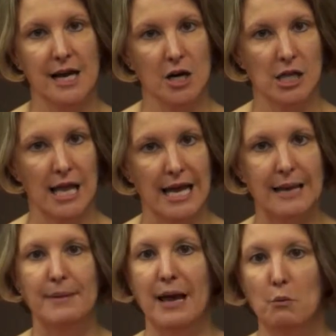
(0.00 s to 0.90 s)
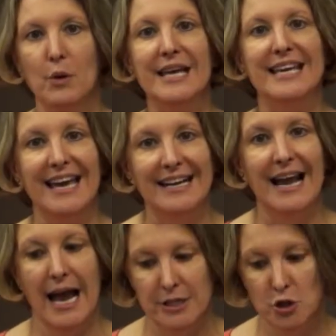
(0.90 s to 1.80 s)
our claim and we get an
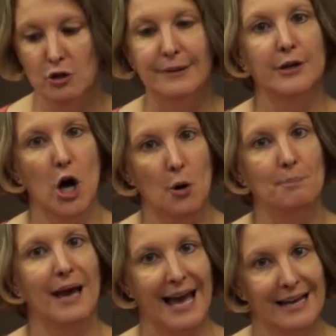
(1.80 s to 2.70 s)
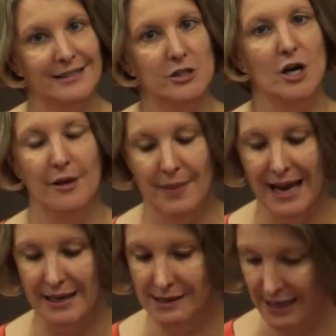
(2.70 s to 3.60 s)
ice cream cone patent on
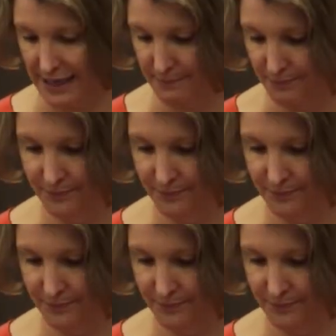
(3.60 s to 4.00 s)
that claim.